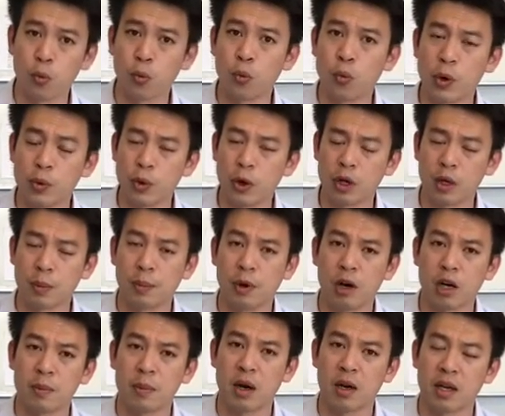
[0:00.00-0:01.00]
We wrote a
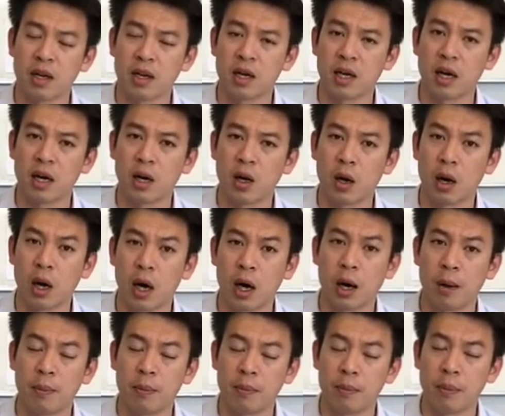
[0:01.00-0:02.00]
blog about it
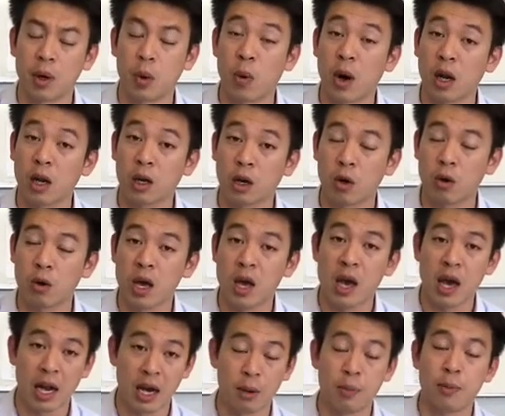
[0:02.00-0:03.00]
a while ago,
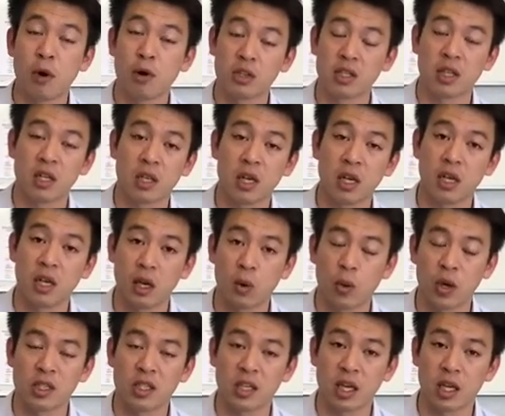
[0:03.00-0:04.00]
and I'll post it
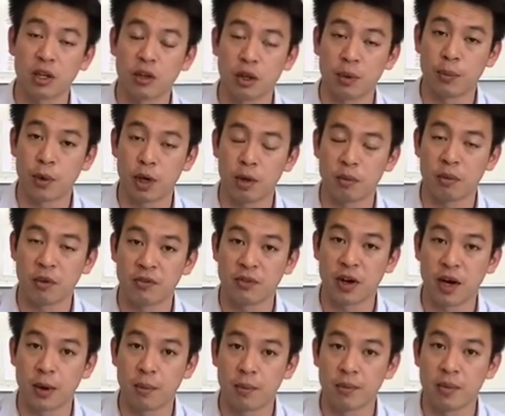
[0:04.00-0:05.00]
once again to the bottom of
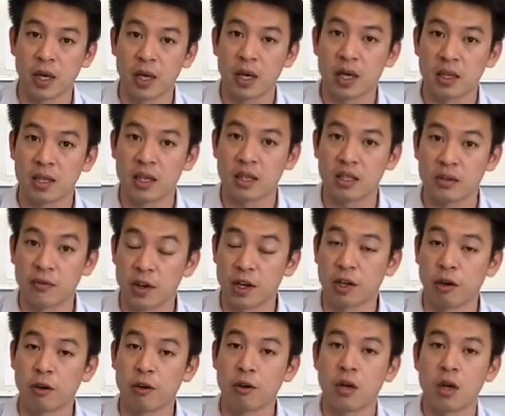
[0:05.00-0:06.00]
this
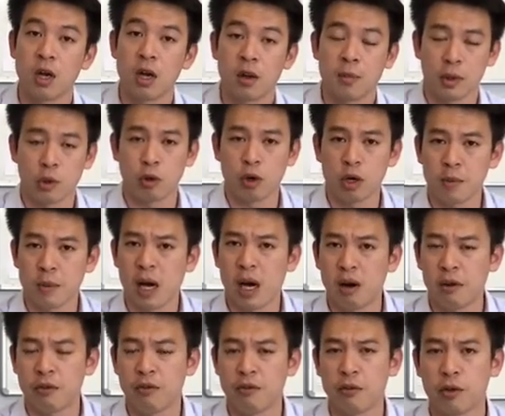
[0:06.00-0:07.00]
video. We're talking about
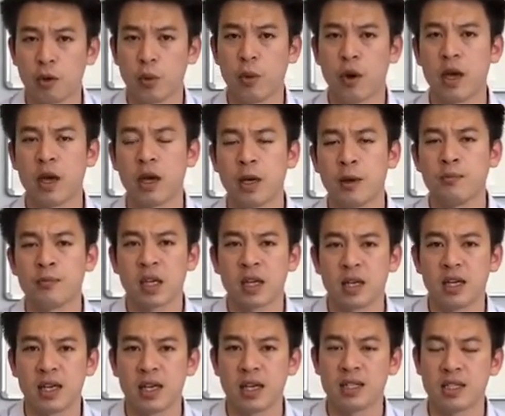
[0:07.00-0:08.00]
how footwear
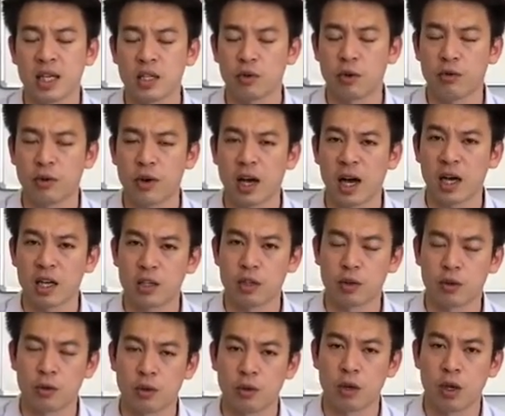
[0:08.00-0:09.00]
these days with regards
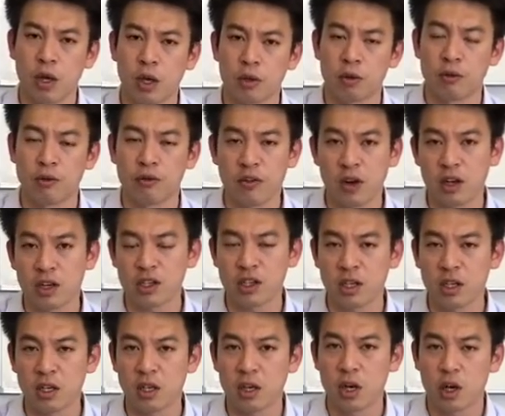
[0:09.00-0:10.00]
to
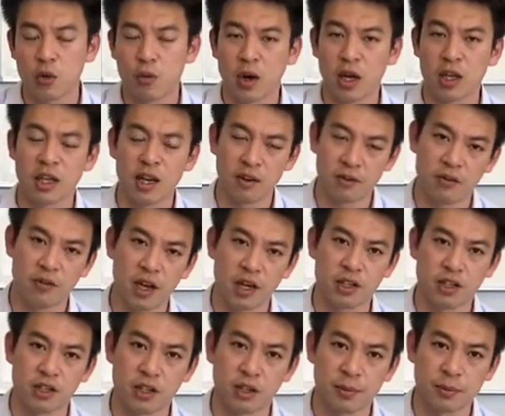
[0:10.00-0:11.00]
function rather than
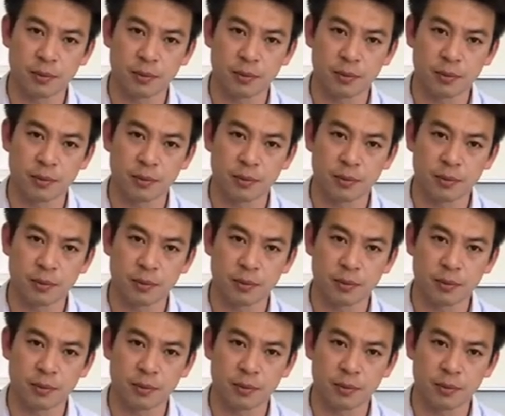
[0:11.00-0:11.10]
fashion.